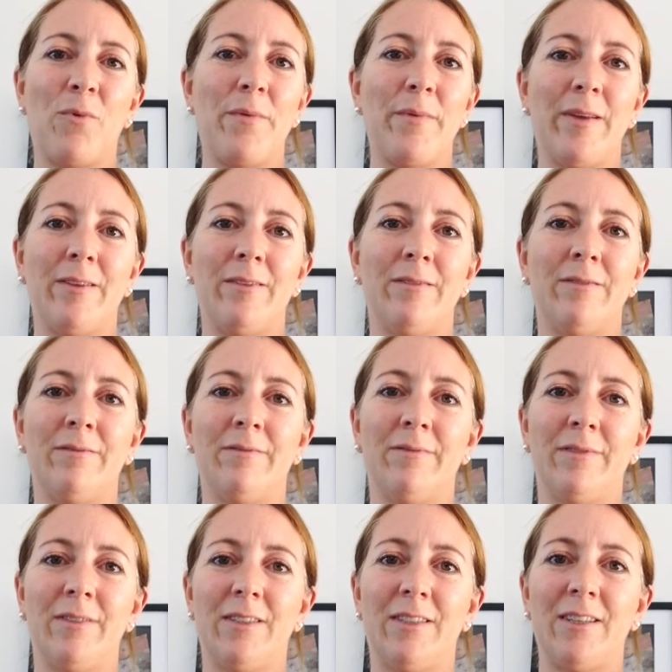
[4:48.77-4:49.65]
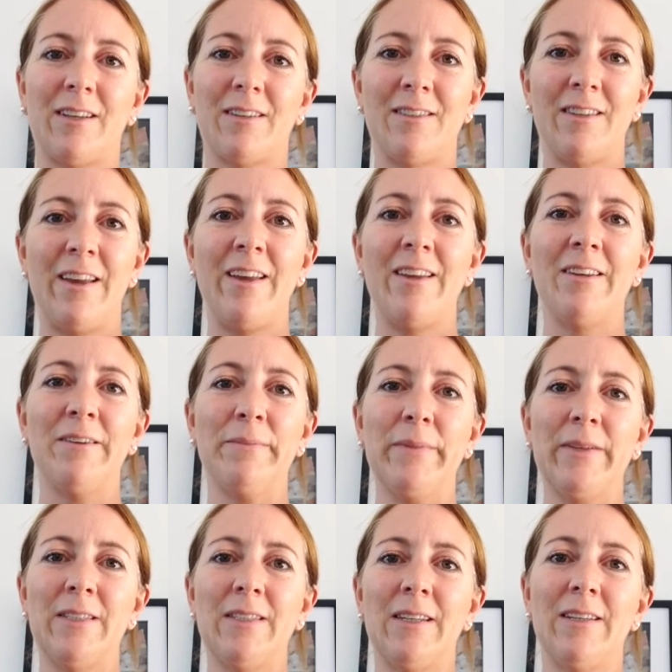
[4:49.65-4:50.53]
women succeed in
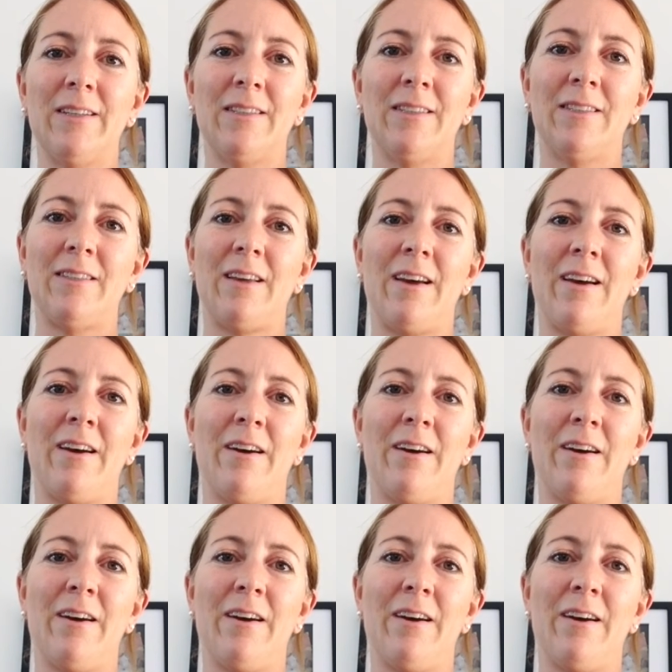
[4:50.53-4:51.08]
business.